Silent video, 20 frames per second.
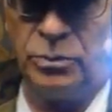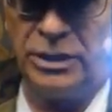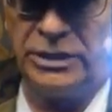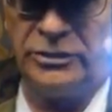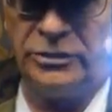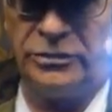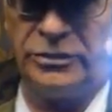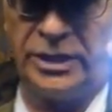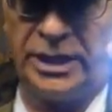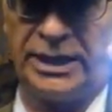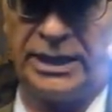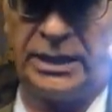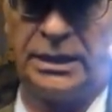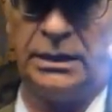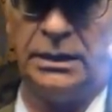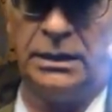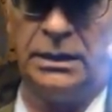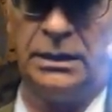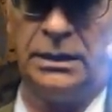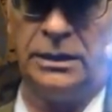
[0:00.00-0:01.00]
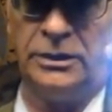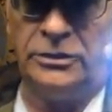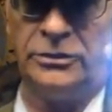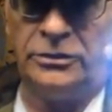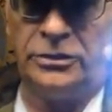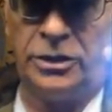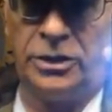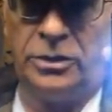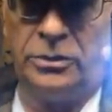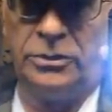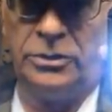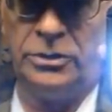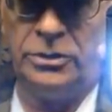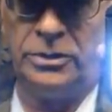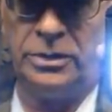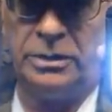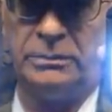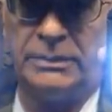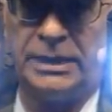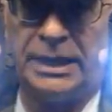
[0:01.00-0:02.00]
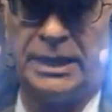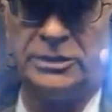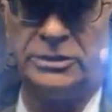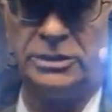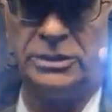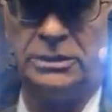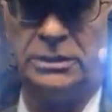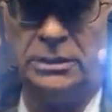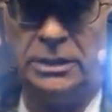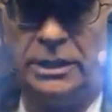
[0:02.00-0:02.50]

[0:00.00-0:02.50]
one setting. So you can imagine,